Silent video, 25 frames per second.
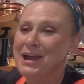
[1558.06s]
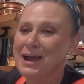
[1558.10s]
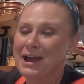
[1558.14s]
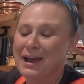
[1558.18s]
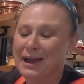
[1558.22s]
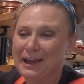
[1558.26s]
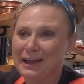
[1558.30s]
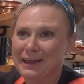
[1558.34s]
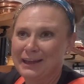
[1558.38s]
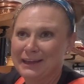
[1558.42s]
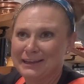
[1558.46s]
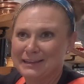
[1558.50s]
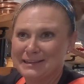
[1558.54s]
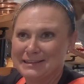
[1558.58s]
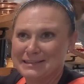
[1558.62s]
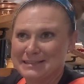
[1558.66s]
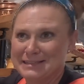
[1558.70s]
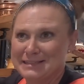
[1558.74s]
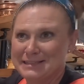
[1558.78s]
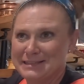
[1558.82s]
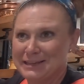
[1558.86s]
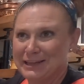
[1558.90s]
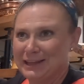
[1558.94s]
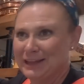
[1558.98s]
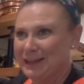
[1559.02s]
I
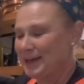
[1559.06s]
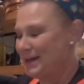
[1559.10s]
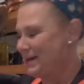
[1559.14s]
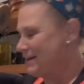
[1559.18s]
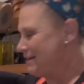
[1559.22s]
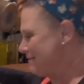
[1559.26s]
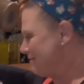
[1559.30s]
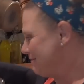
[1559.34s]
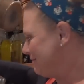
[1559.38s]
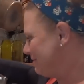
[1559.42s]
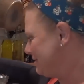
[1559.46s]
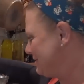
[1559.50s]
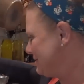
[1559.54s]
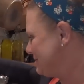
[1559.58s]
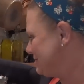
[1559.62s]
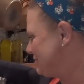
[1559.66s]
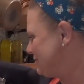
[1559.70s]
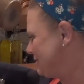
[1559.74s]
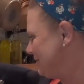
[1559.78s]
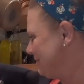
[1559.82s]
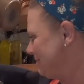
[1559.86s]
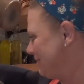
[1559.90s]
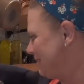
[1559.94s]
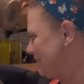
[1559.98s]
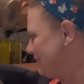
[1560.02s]
still have
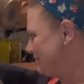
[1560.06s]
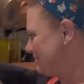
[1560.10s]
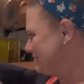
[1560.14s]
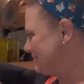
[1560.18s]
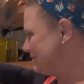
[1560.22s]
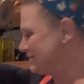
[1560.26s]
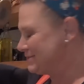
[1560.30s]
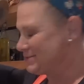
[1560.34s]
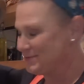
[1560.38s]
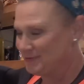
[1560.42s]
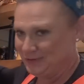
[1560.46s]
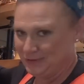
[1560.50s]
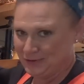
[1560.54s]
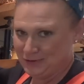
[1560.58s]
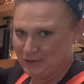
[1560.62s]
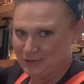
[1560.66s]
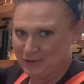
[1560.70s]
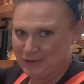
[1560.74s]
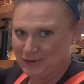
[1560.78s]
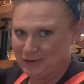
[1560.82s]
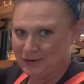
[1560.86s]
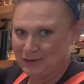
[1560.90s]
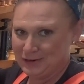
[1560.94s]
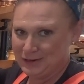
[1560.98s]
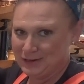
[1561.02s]
G-Mom's
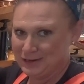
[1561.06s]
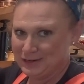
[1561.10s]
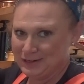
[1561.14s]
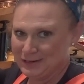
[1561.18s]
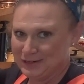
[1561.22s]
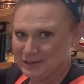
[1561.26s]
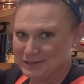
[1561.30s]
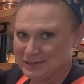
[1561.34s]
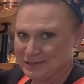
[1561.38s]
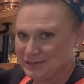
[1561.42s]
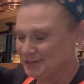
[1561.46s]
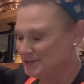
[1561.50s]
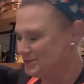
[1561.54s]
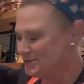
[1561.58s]
floor to